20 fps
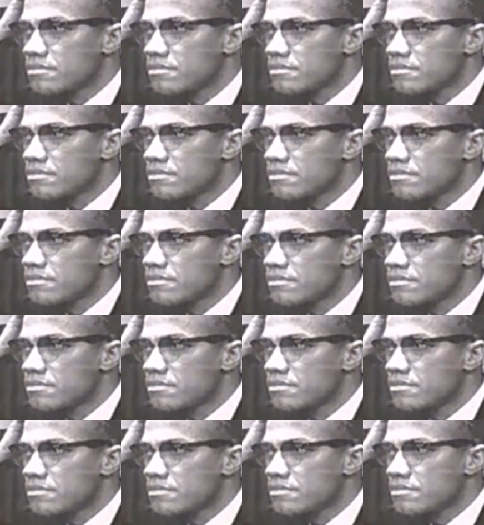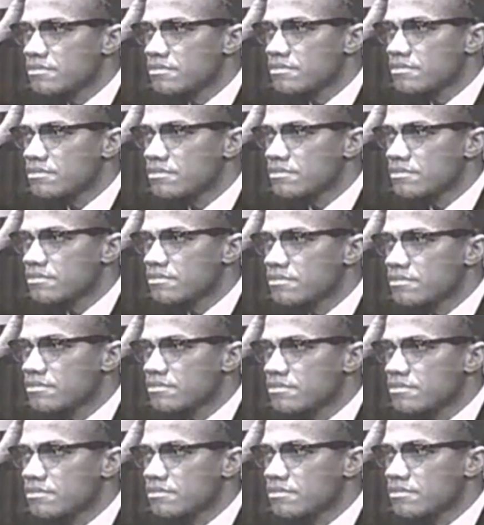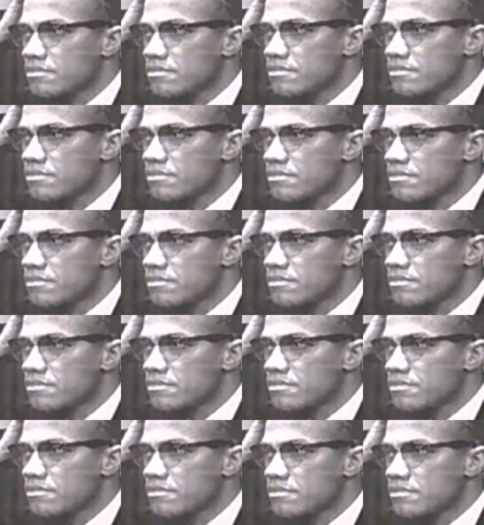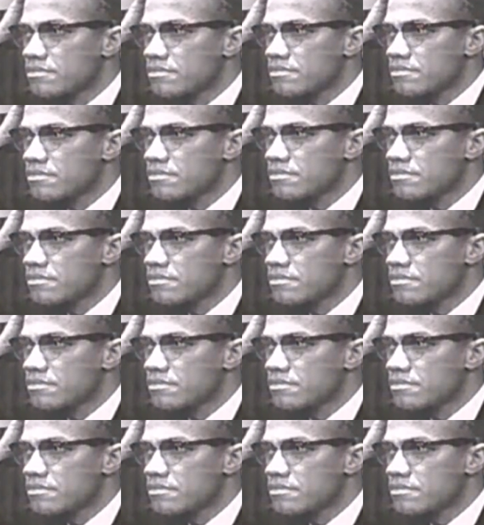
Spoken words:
This person isn't speaking.